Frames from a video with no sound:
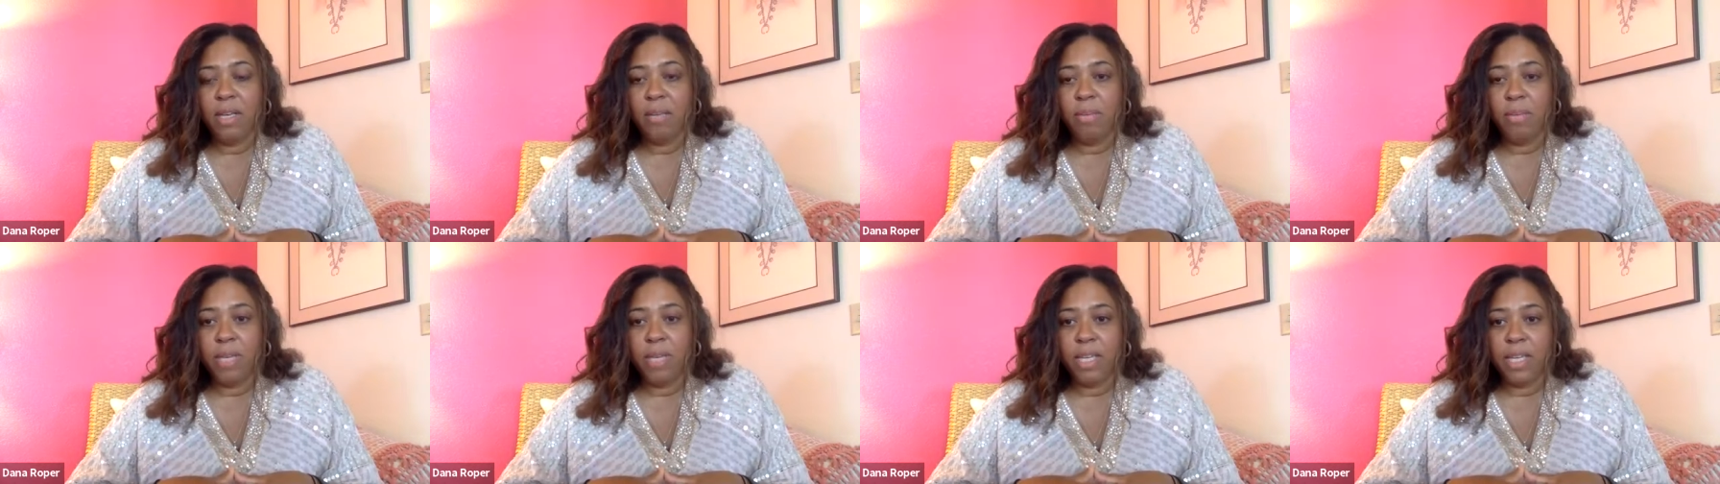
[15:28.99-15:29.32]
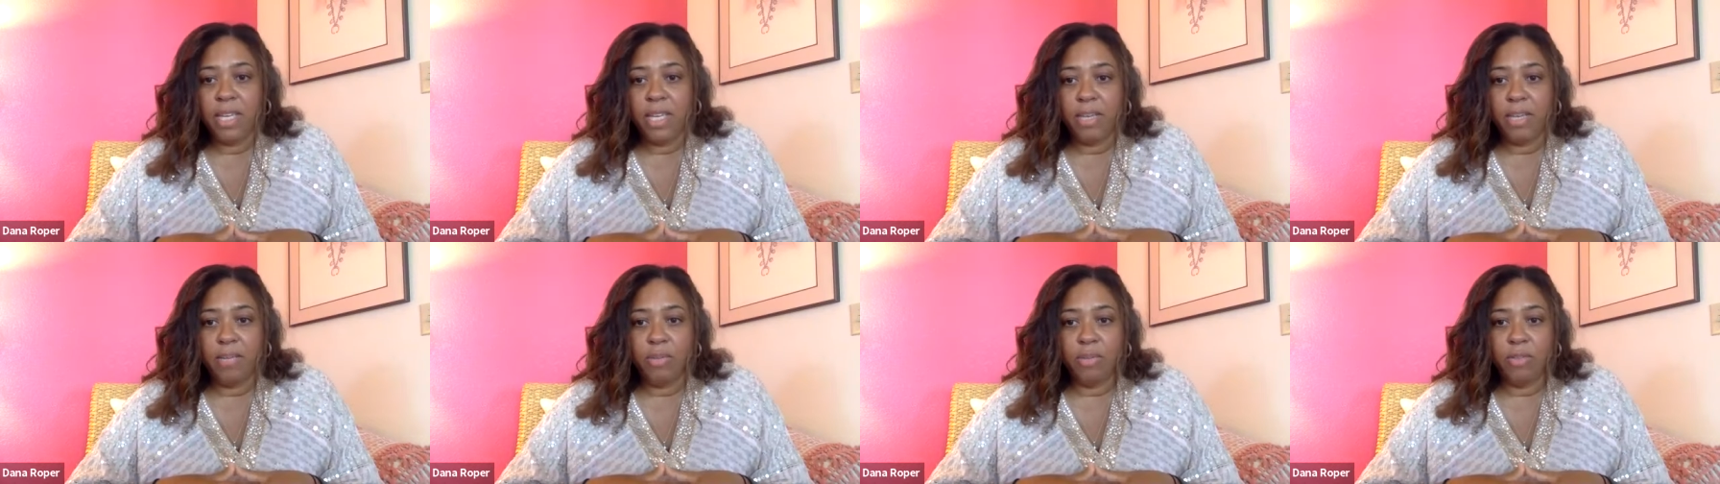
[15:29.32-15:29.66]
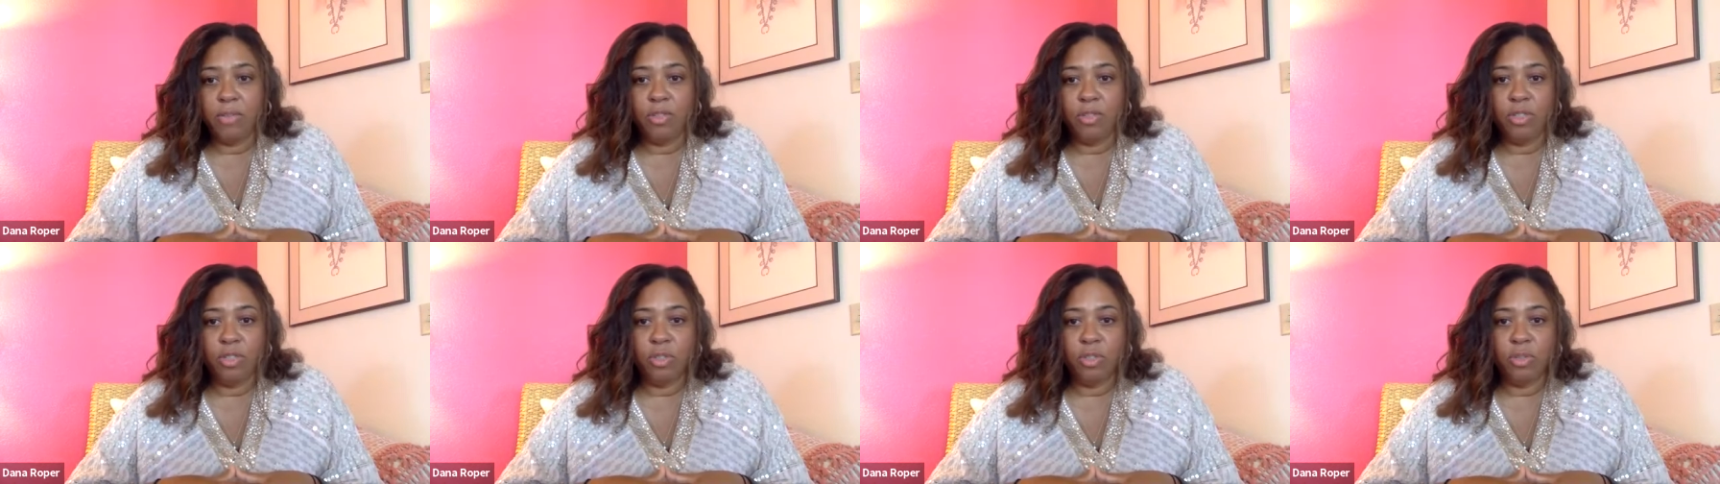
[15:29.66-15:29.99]
being able
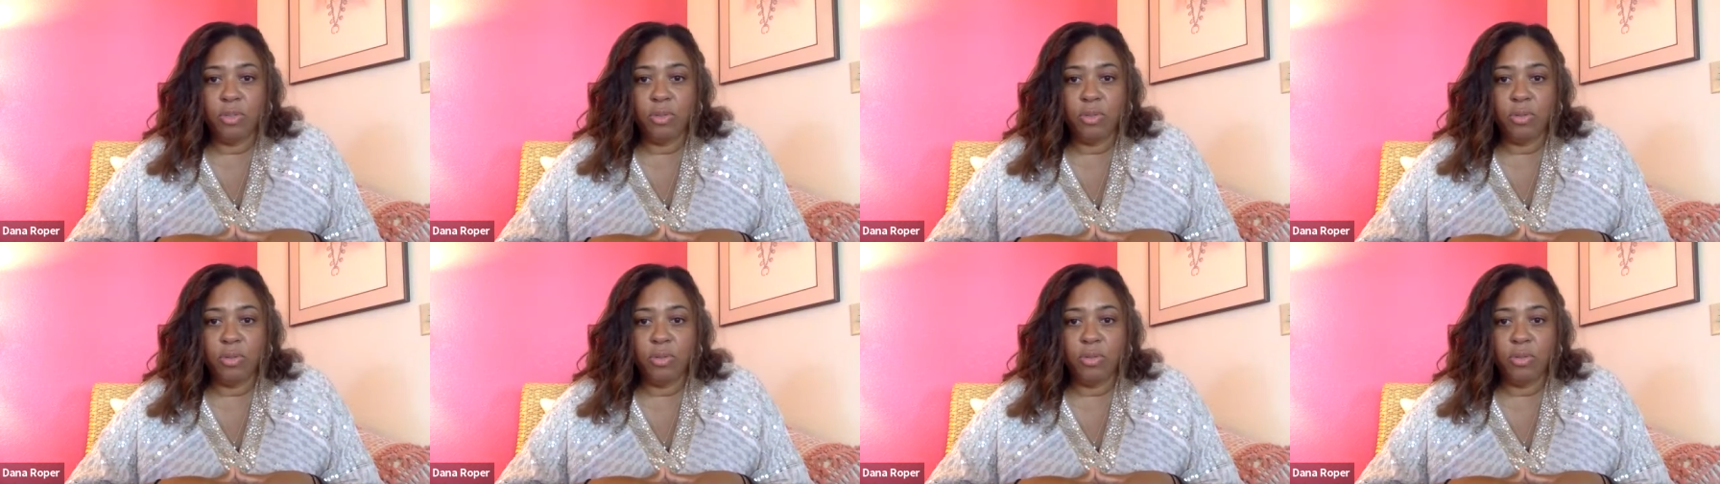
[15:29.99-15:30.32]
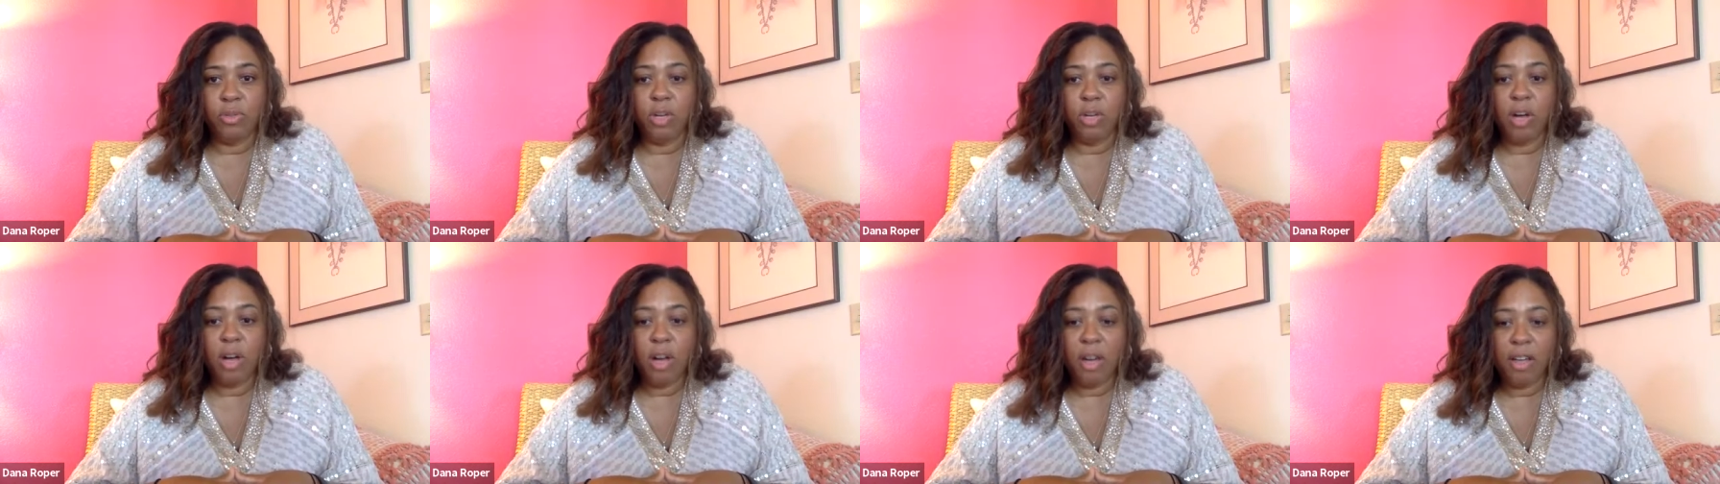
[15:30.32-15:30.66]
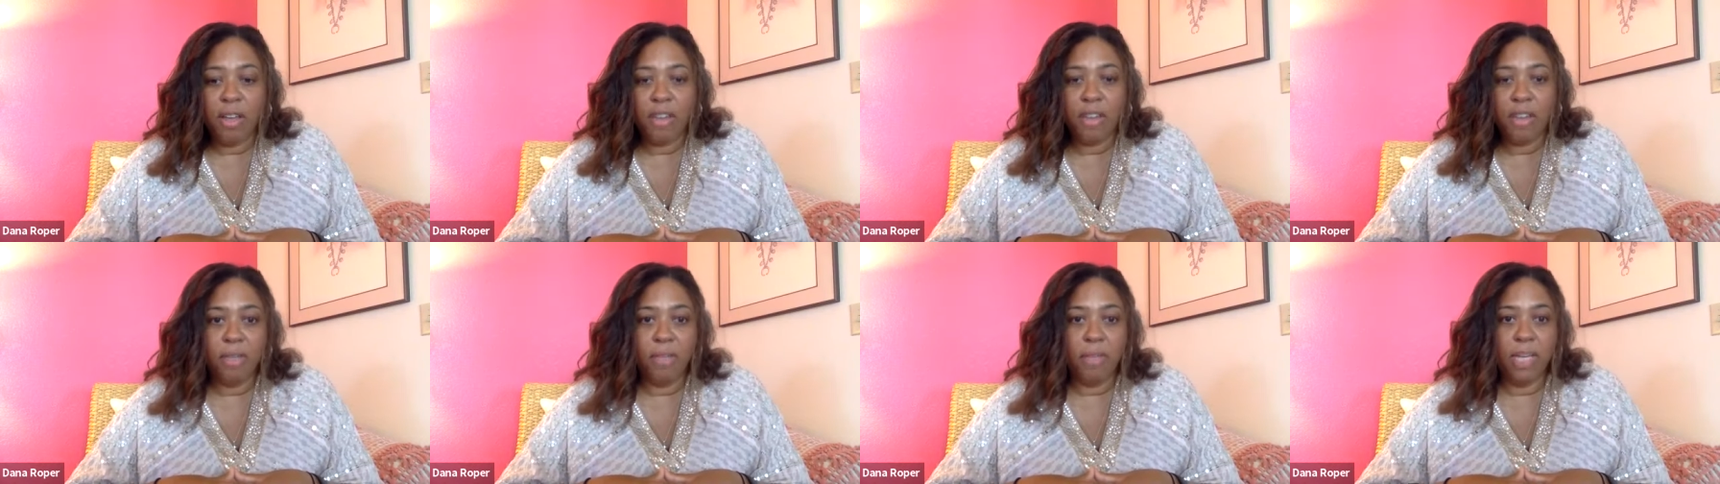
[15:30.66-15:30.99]
to call
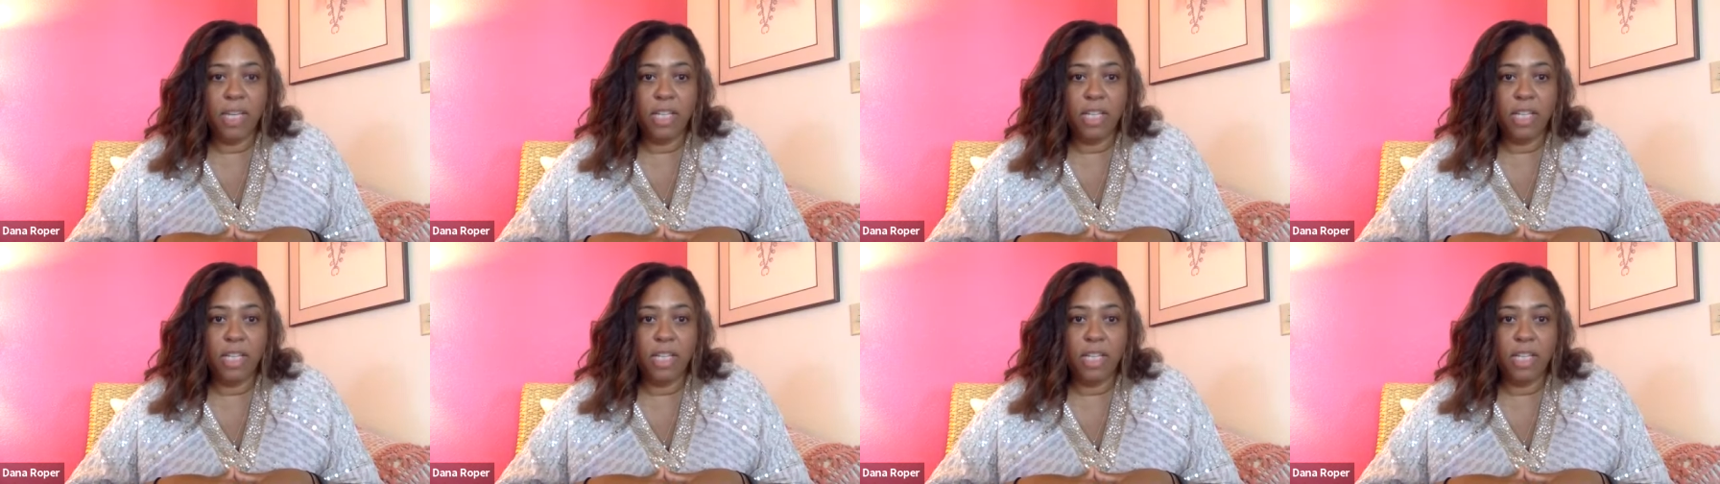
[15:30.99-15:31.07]
them